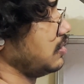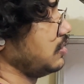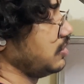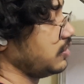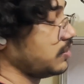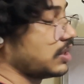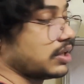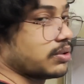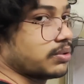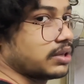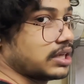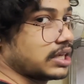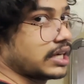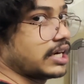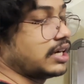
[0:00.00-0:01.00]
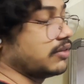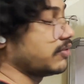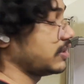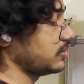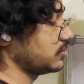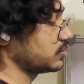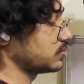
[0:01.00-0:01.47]
you can only get when
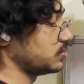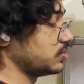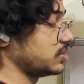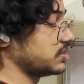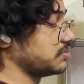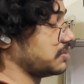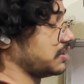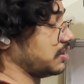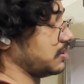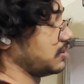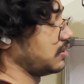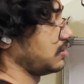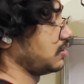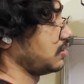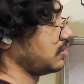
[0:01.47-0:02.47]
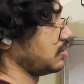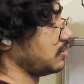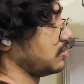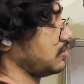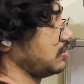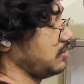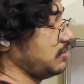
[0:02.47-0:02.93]
your score is 1.
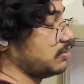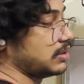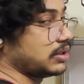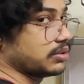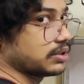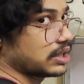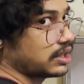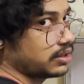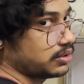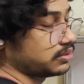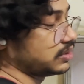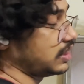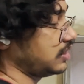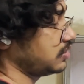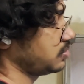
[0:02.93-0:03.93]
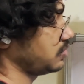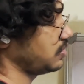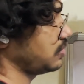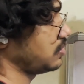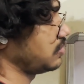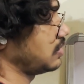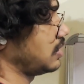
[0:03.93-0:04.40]
But you can't do that, so your
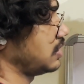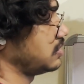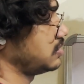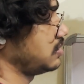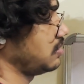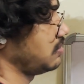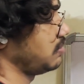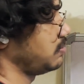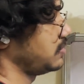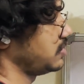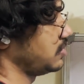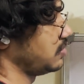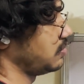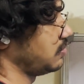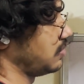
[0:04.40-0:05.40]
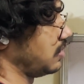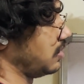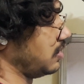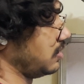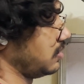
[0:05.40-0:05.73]
answer will be 0 only.